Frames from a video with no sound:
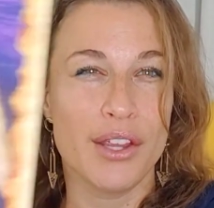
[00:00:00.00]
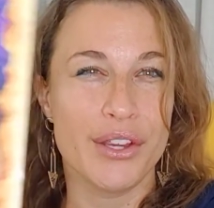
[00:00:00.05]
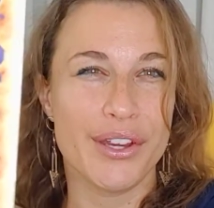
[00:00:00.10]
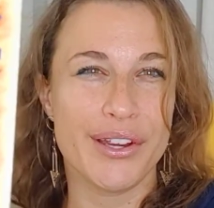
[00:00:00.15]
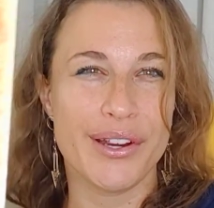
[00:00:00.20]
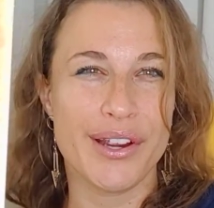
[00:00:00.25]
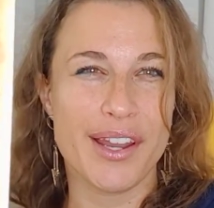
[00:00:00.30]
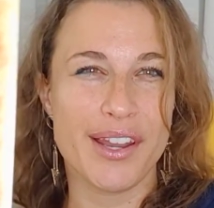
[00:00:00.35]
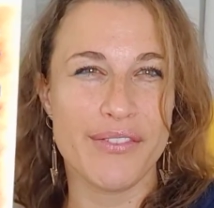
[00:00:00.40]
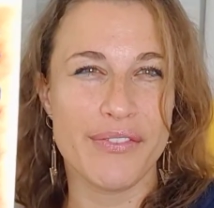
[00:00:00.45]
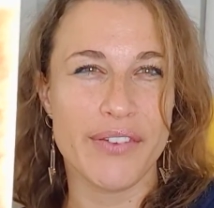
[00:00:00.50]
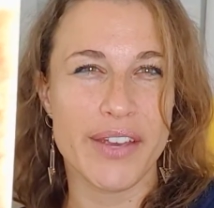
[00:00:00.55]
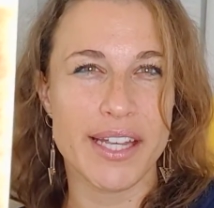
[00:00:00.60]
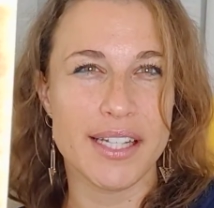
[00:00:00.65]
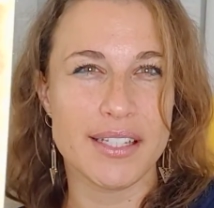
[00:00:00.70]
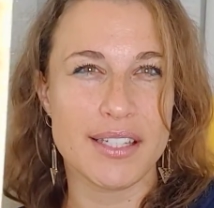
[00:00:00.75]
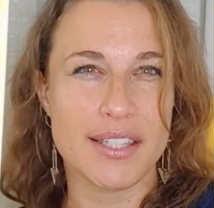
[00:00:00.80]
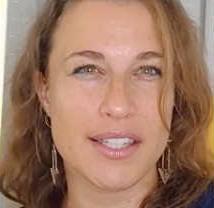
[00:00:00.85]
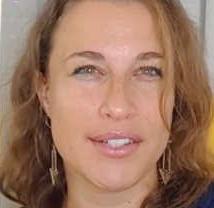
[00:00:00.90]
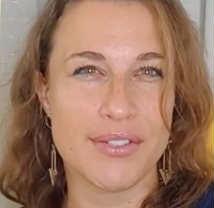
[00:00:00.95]
You're gonna
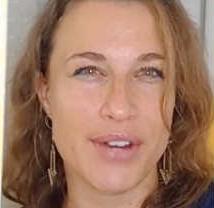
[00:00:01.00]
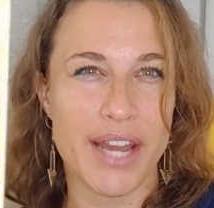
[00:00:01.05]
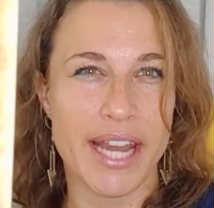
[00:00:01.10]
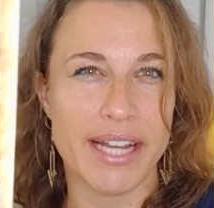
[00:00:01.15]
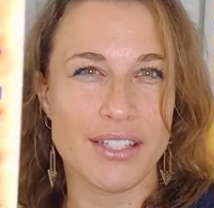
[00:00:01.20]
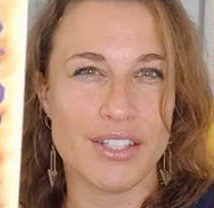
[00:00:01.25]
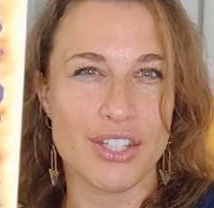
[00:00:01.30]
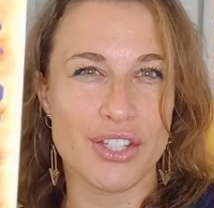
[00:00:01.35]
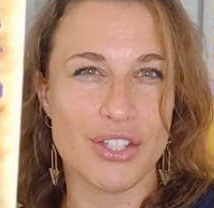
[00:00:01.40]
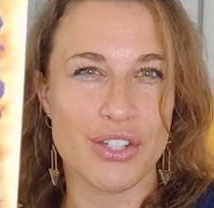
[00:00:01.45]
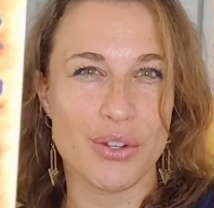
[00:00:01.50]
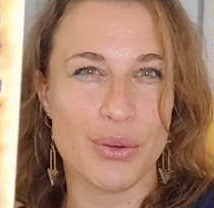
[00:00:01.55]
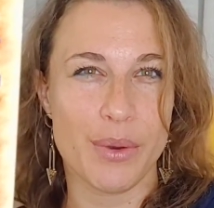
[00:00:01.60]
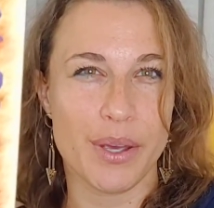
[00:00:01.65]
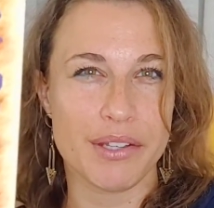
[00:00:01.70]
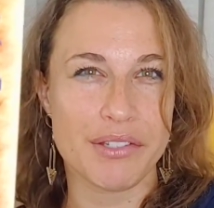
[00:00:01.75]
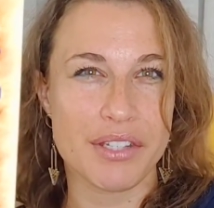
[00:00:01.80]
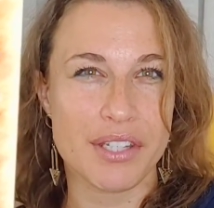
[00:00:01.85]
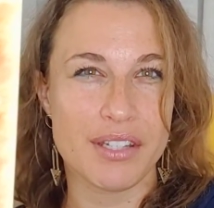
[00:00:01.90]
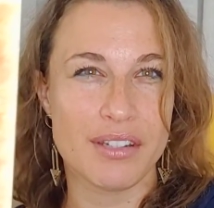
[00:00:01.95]
find the strength to do
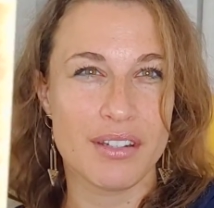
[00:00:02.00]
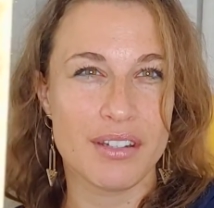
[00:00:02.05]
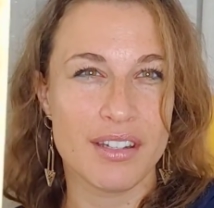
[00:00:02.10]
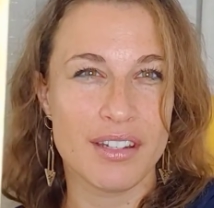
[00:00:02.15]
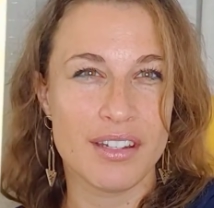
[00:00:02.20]
it.